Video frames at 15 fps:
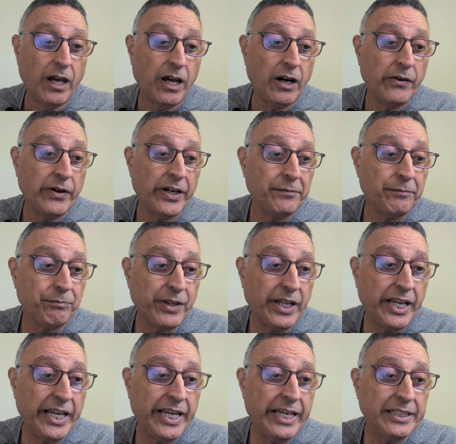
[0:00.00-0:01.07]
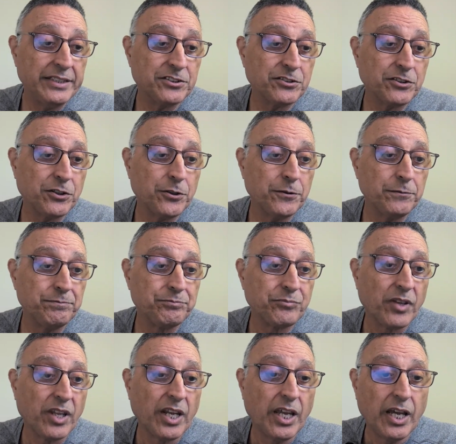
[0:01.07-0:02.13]
All right. And
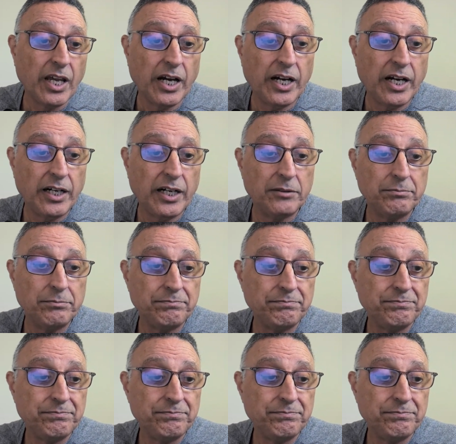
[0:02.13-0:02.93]
um,